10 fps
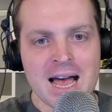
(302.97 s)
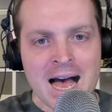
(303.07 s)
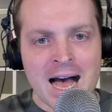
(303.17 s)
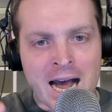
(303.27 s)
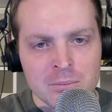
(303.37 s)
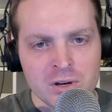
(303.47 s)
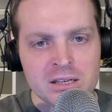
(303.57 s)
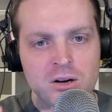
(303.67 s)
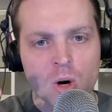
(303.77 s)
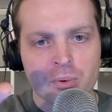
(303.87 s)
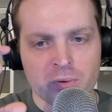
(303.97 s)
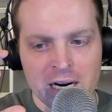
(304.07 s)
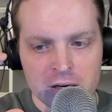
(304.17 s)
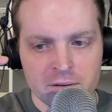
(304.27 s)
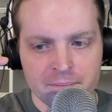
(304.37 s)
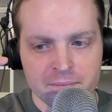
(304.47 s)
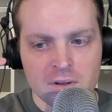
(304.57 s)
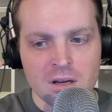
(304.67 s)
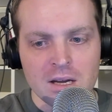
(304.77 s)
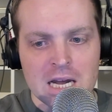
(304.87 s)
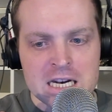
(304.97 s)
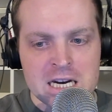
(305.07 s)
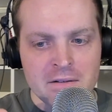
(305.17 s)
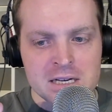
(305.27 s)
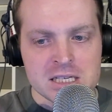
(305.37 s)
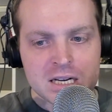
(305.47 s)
hybrid operator, Terrence